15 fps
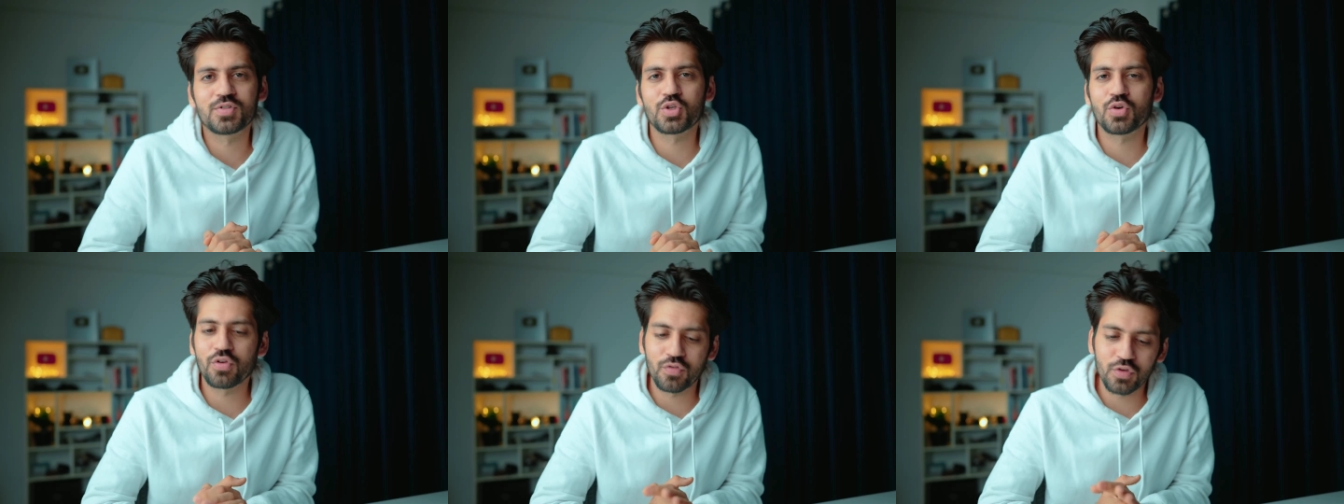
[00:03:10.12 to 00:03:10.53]

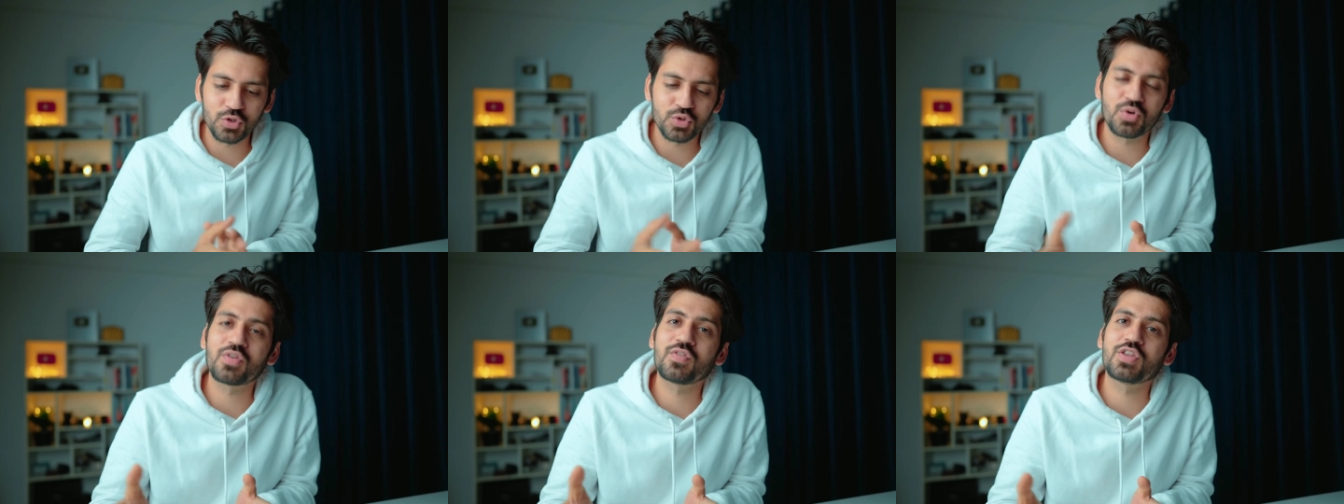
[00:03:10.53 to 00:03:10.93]
So if you're
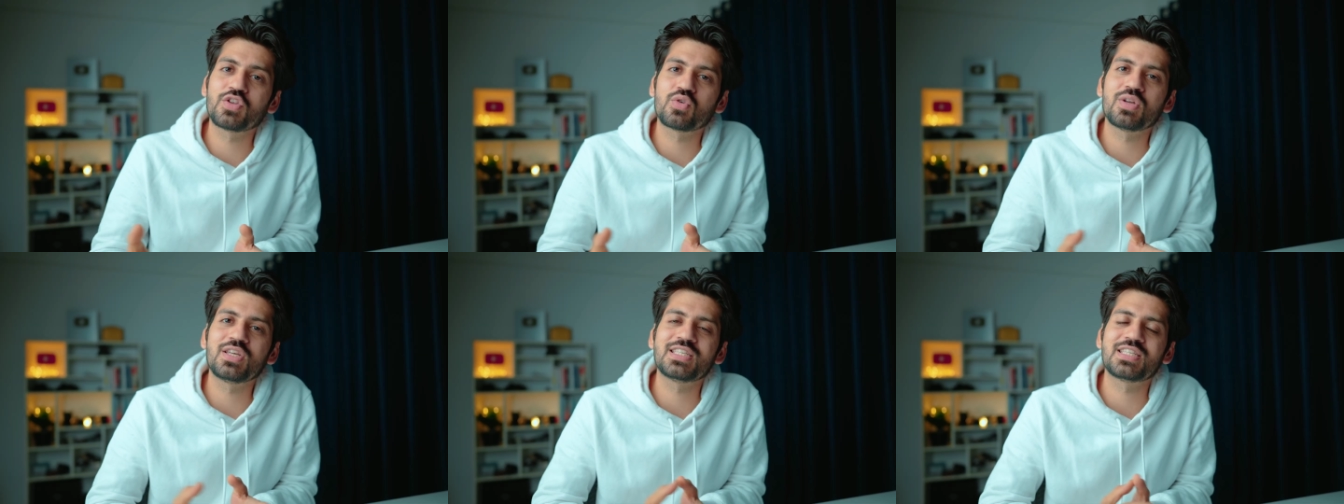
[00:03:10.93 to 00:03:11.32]
shooting with
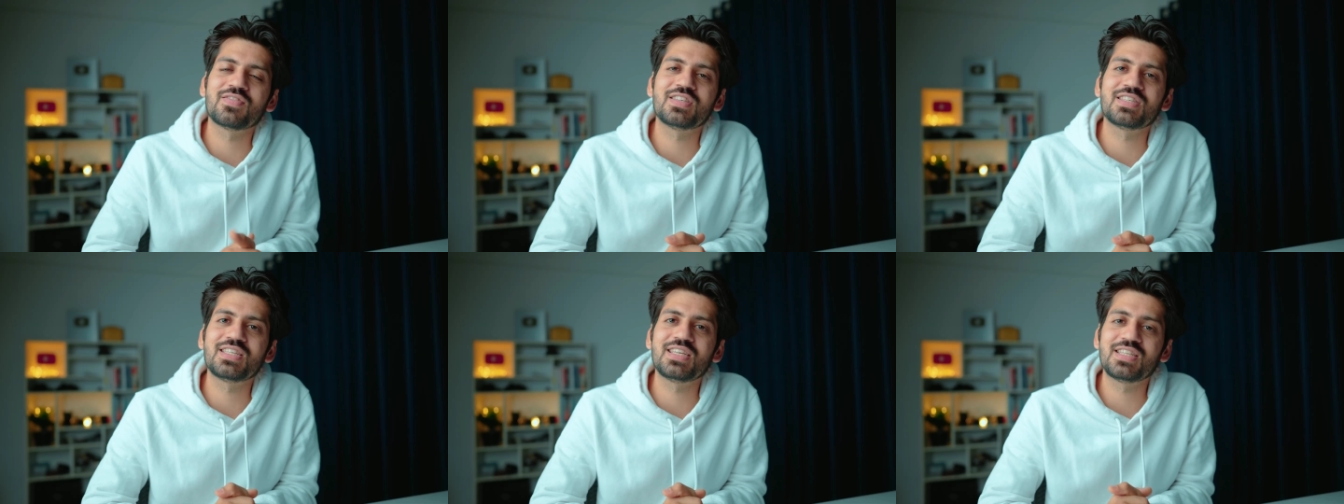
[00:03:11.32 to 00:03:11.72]
Sony
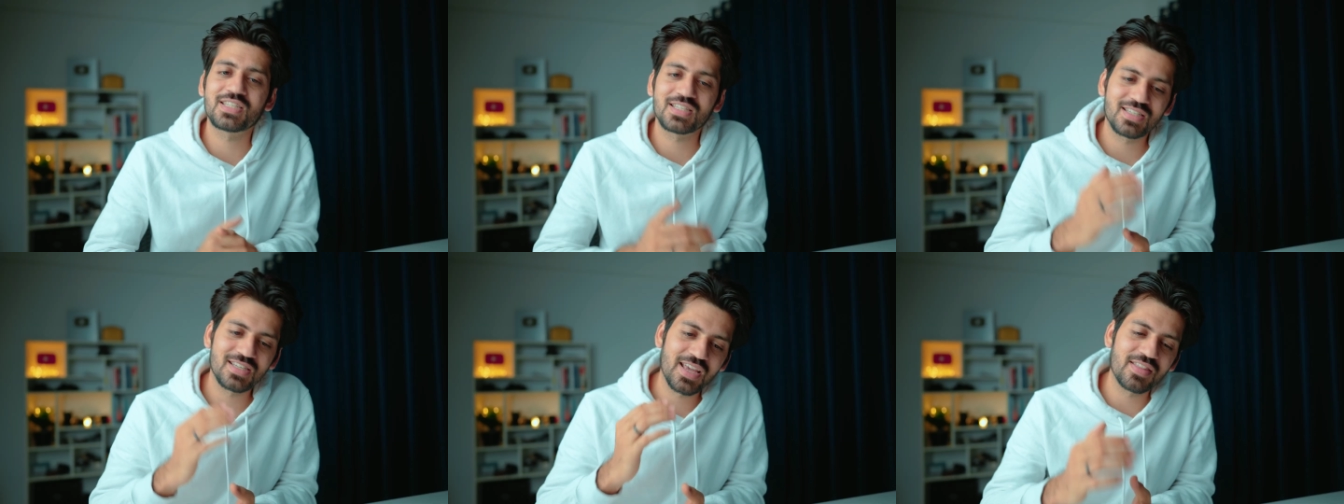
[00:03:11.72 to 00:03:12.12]
A7C,
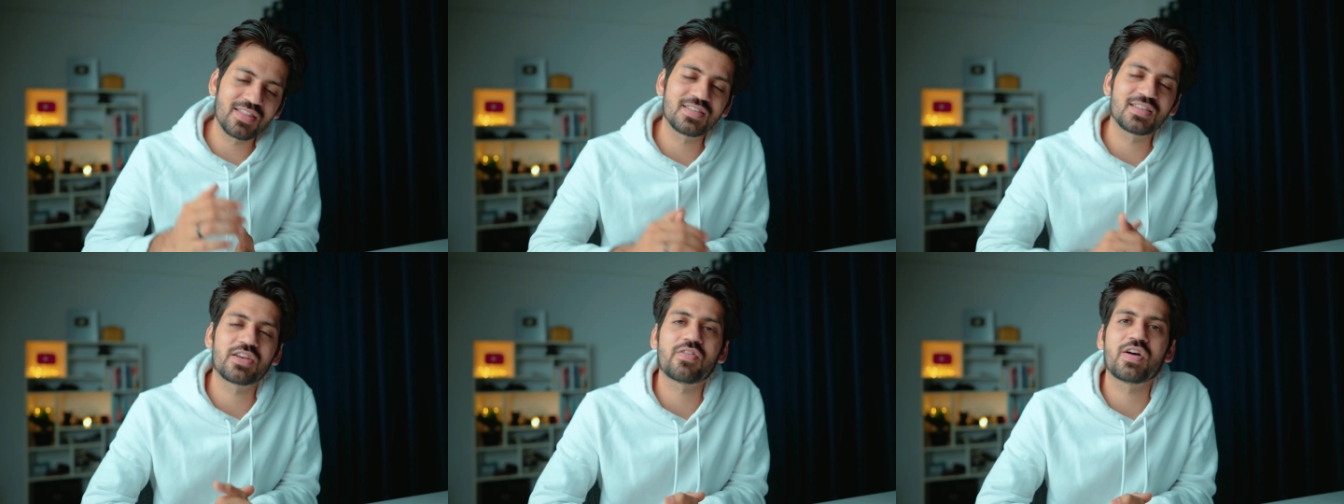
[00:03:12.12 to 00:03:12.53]
just take
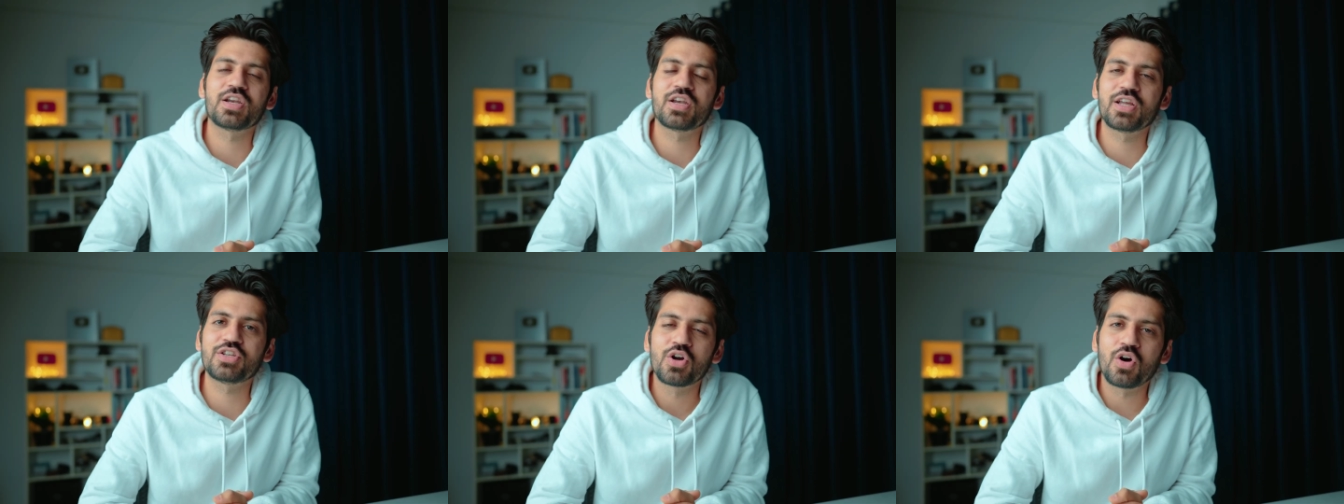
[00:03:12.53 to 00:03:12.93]
this
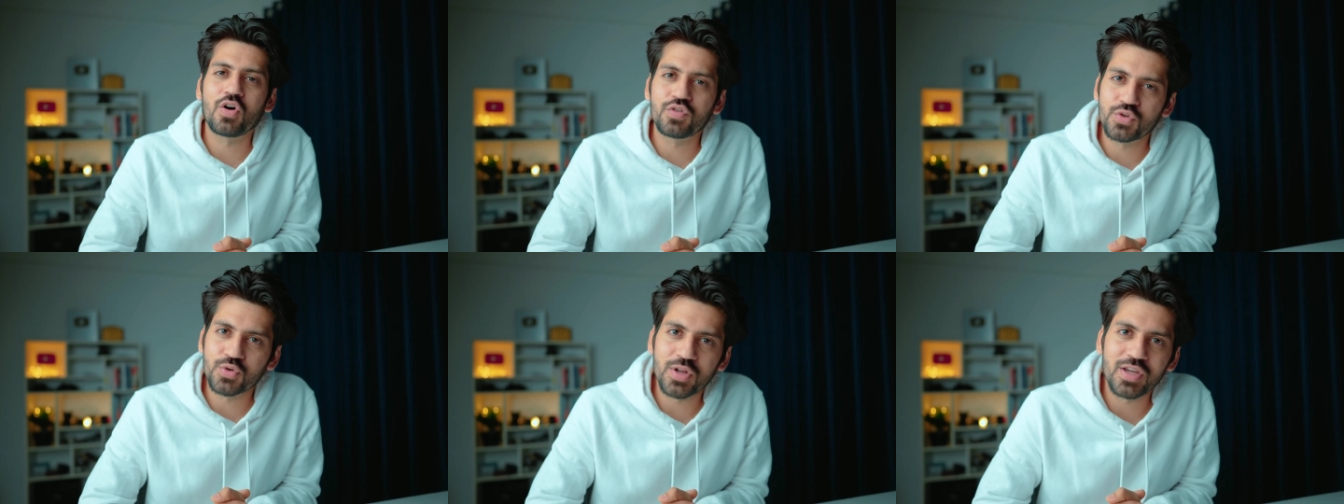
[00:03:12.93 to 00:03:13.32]
advantage
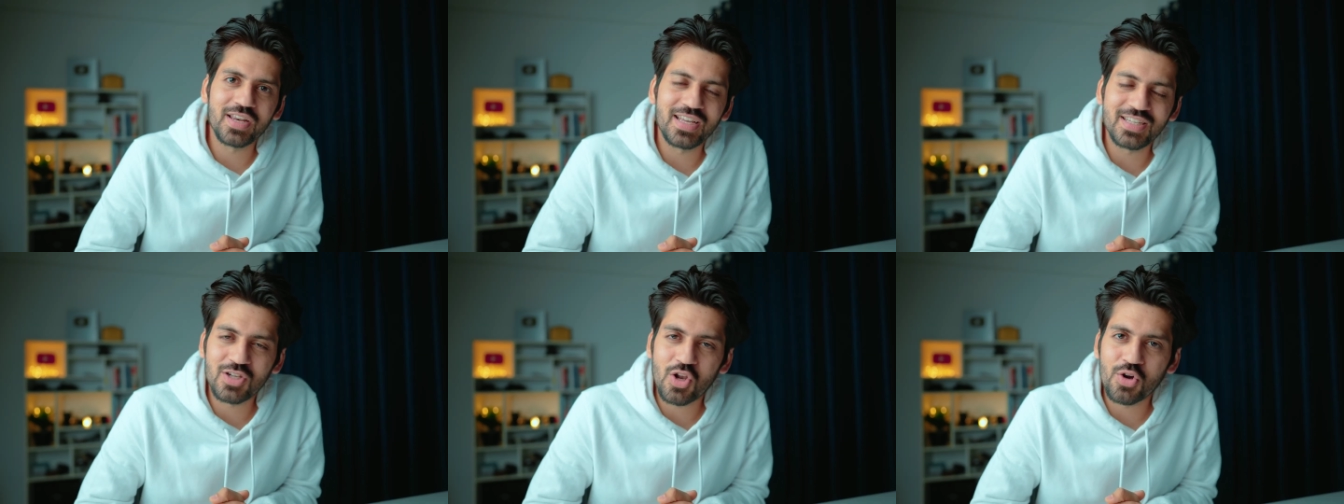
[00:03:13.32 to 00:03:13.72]
of shooting in
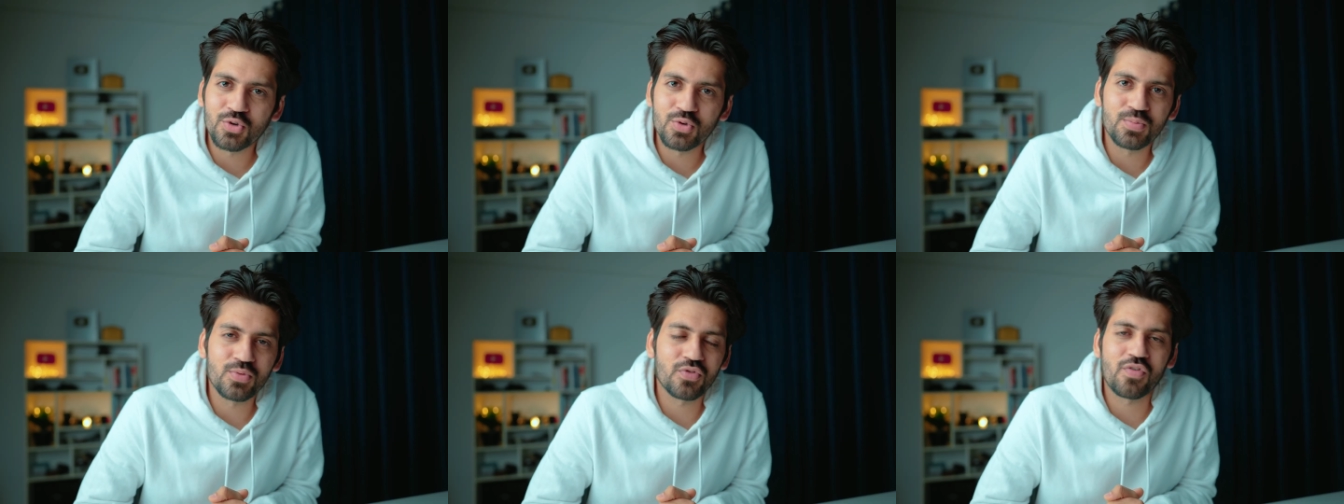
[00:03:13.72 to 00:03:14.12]

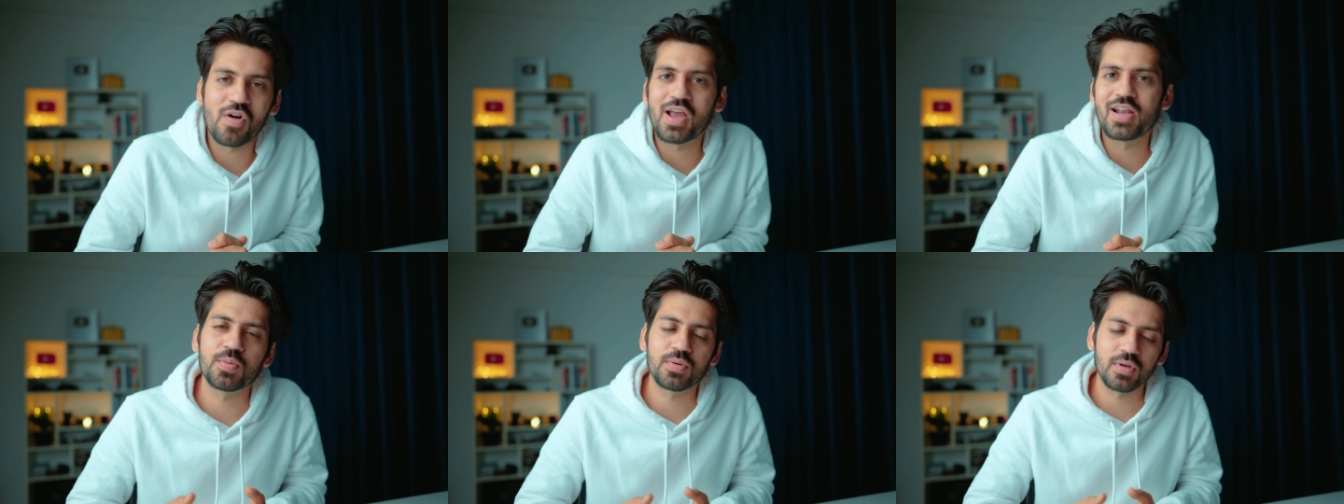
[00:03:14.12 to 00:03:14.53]
S-Log2
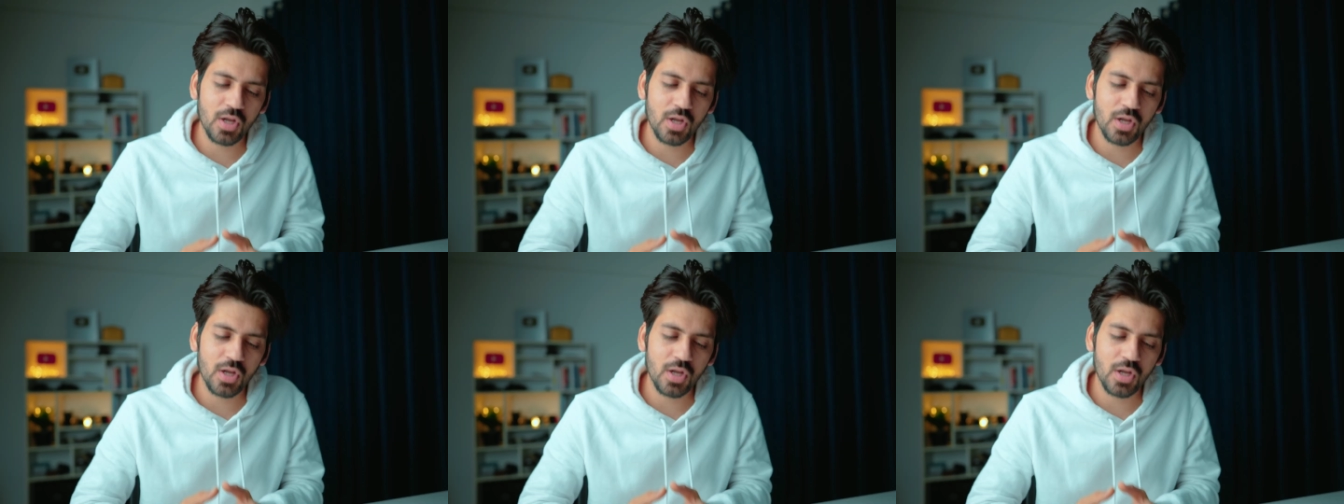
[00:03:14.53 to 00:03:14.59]
profile.